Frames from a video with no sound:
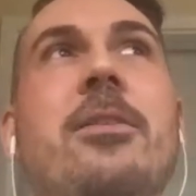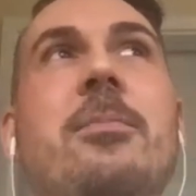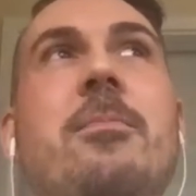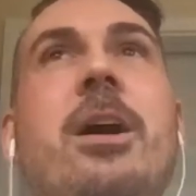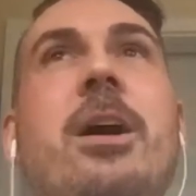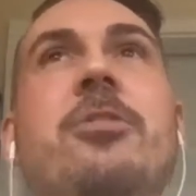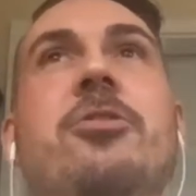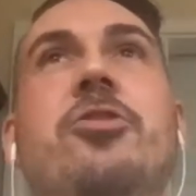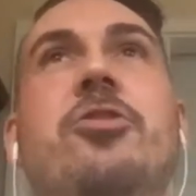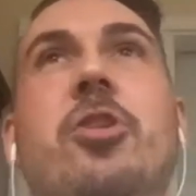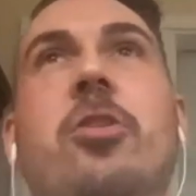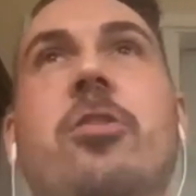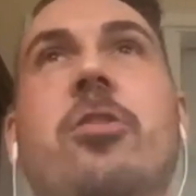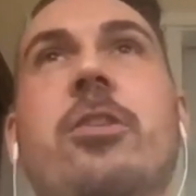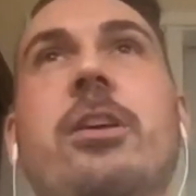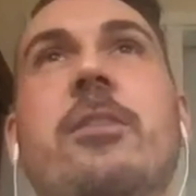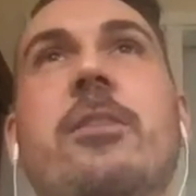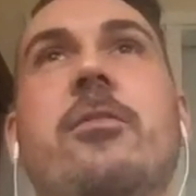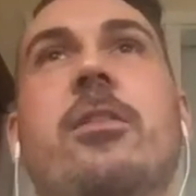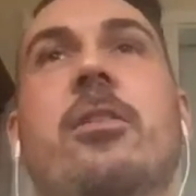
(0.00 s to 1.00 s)
my
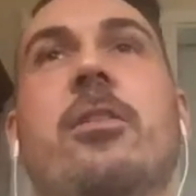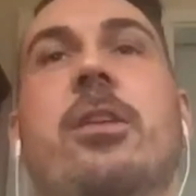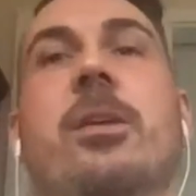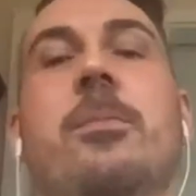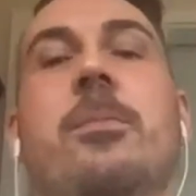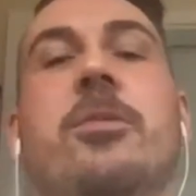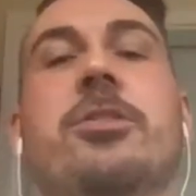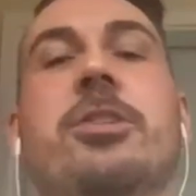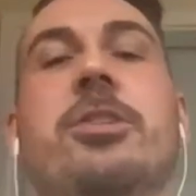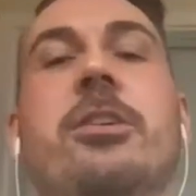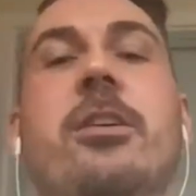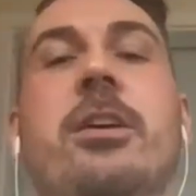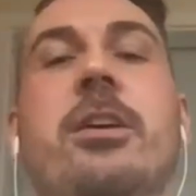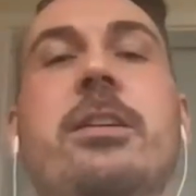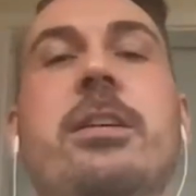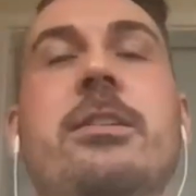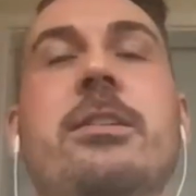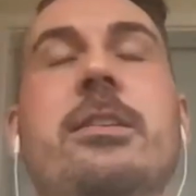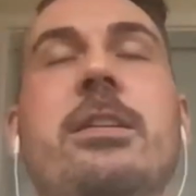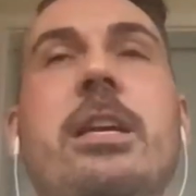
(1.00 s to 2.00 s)
journey of learning about gender
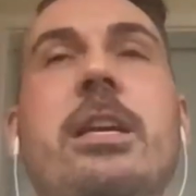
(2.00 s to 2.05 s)
identity,